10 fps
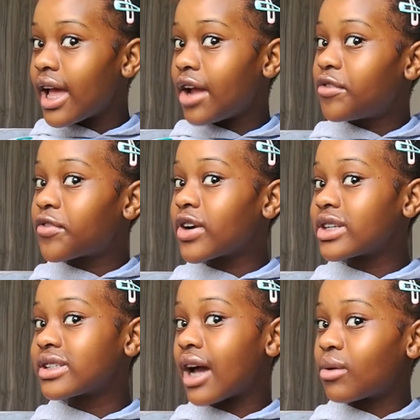At
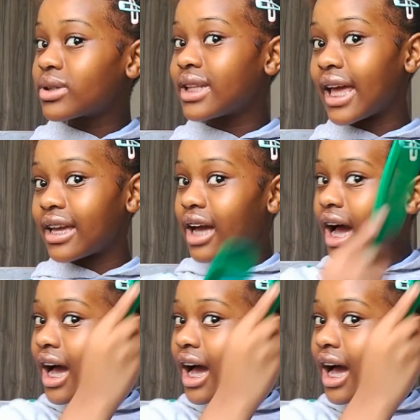first, I was like,